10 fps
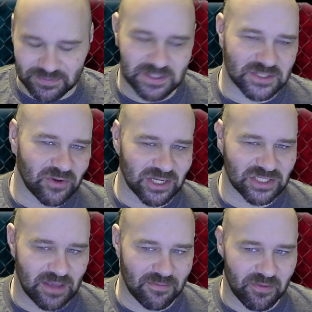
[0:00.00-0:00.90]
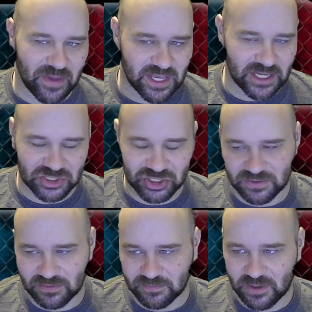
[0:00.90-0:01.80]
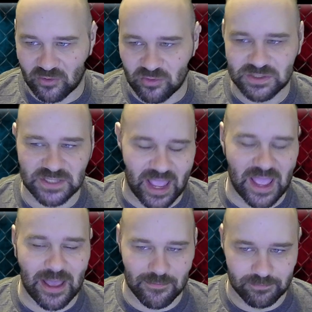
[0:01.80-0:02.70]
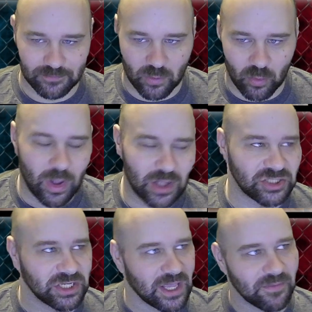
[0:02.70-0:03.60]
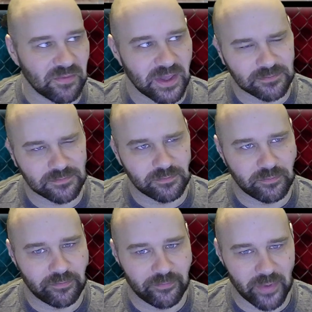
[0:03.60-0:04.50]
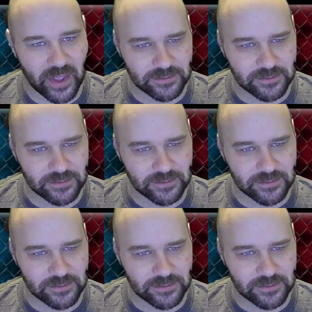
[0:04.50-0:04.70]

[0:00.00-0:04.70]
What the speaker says: scratch the MMA itch. And of course, I am watching MMA, but